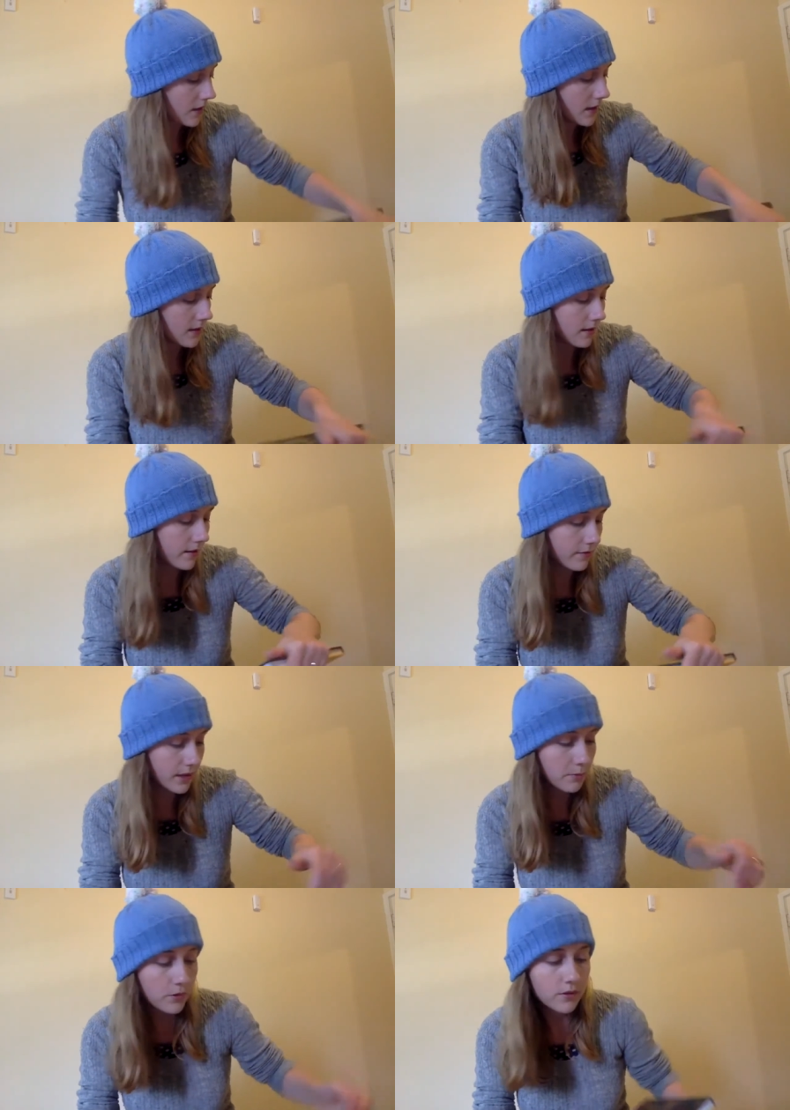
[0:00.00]
this
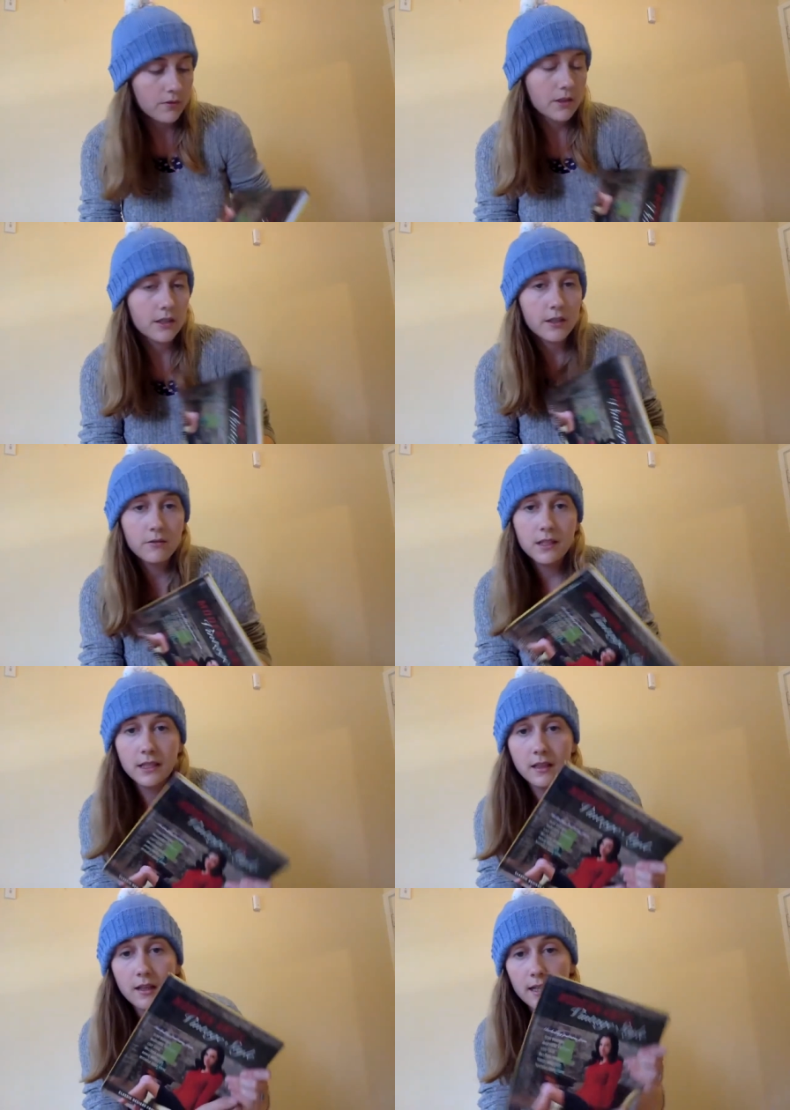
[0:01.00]
lovely book which I
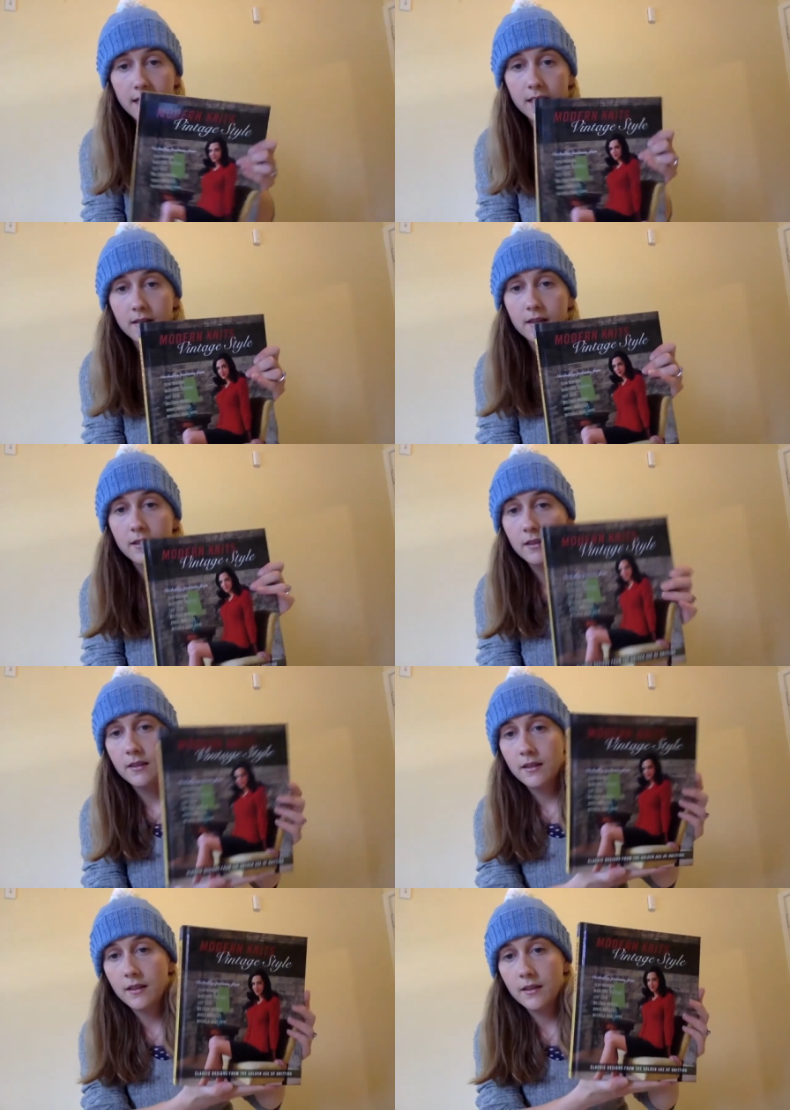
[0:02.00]
really like
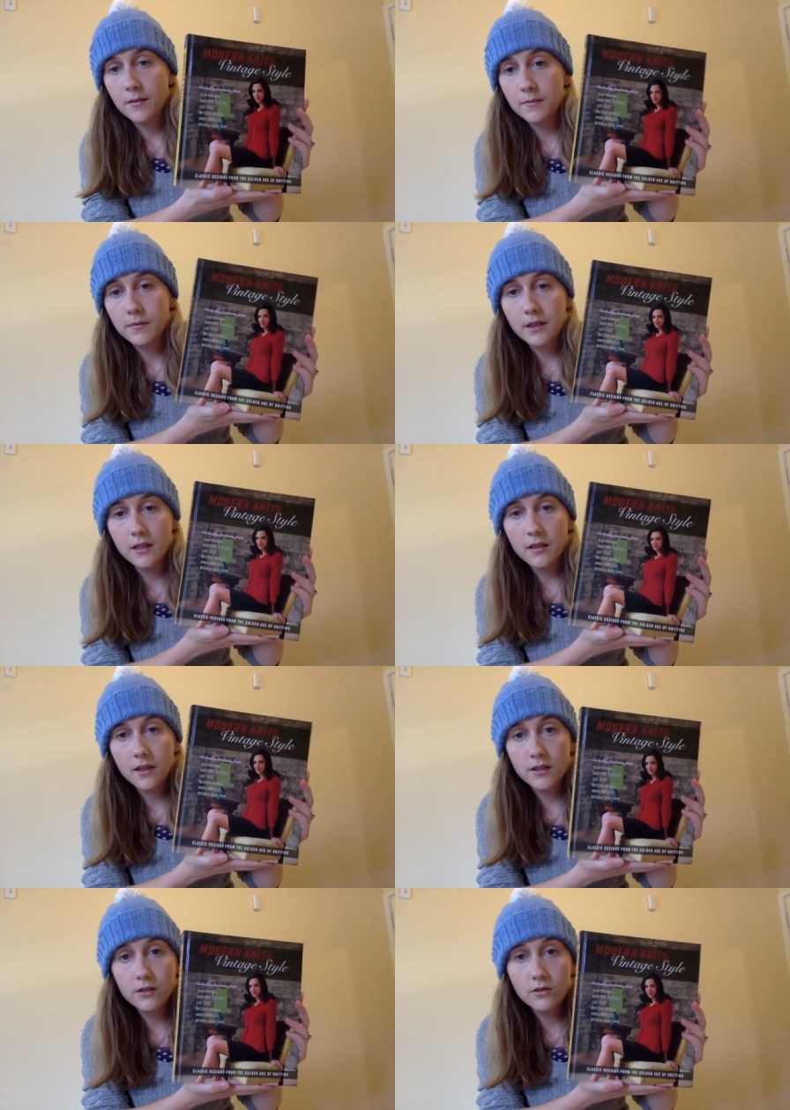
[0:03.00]
um, that
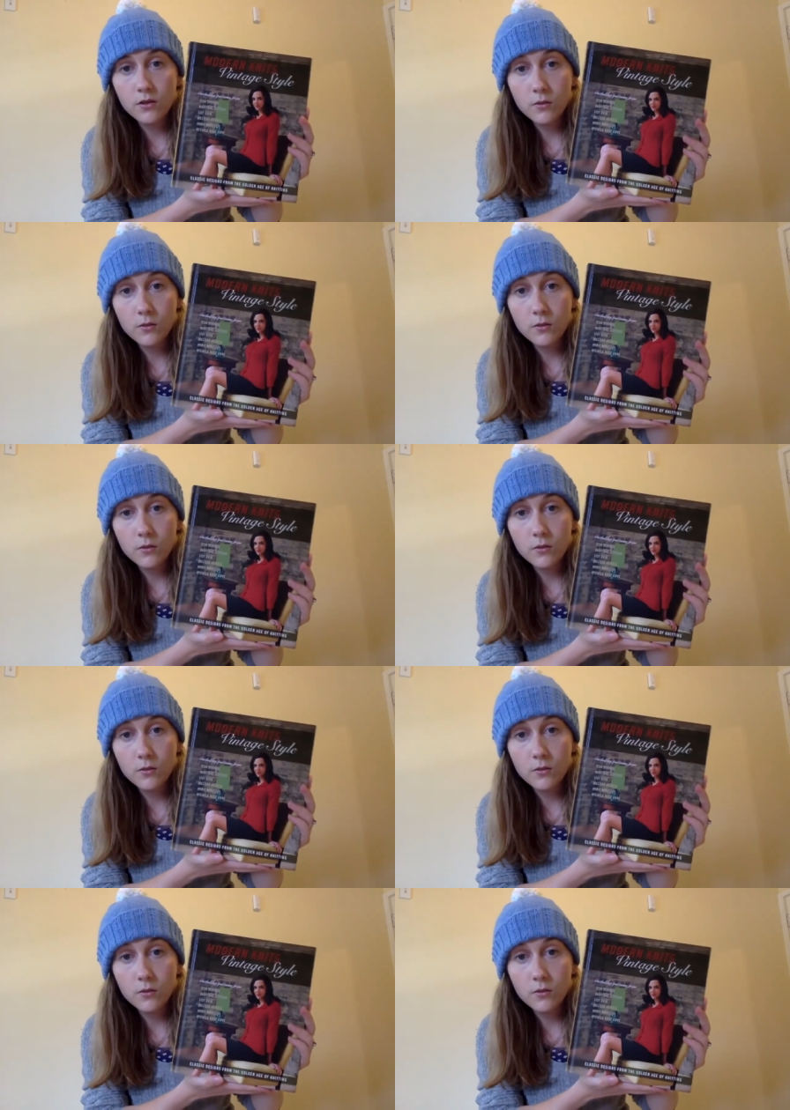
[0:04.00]
I just